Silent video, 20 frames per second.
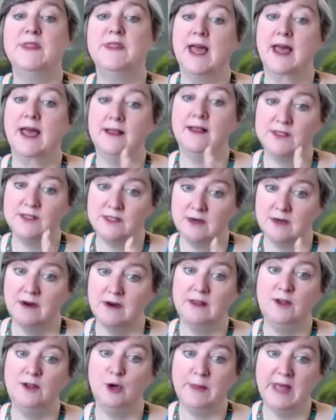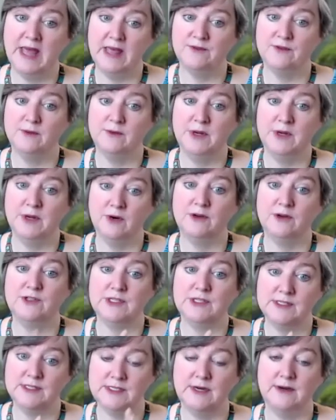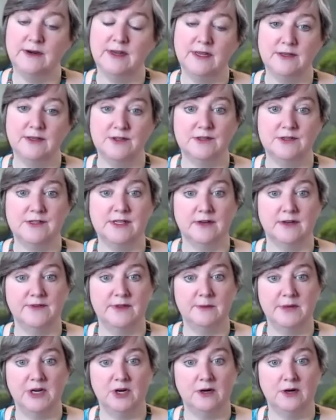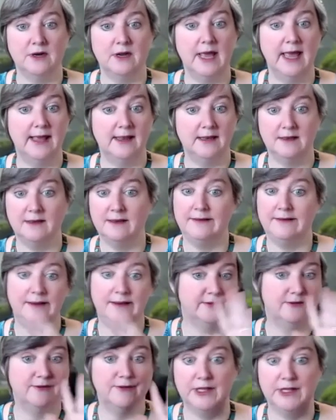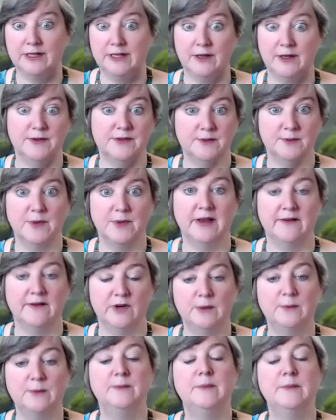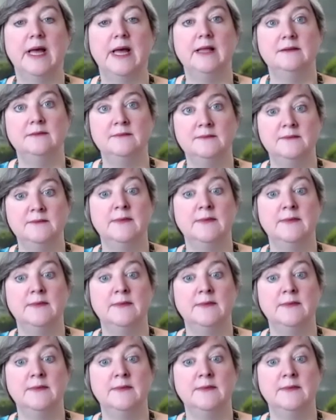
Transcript: that start in your bathroom mirror just staring at yourself in the mirror and you know fully clothed and whatever but